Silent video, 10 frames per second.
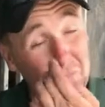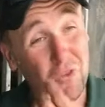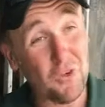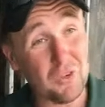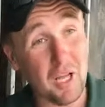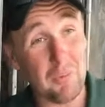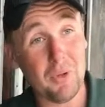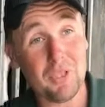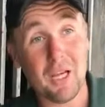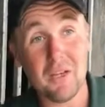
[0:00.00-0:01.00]
first
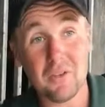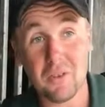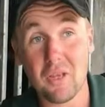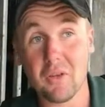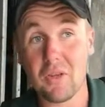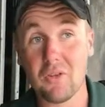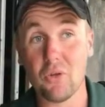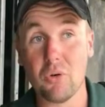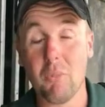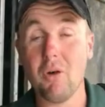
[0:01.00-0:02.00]
couple of days that they
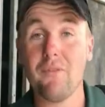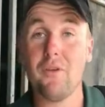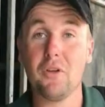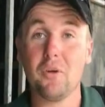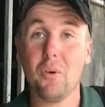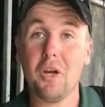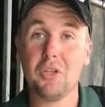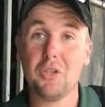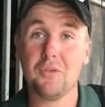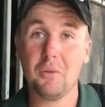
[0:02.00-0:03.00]
sort of might feel your weight
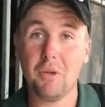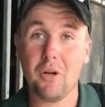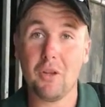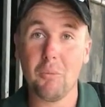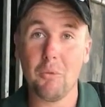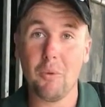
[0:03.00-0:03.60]
shift a bit on them,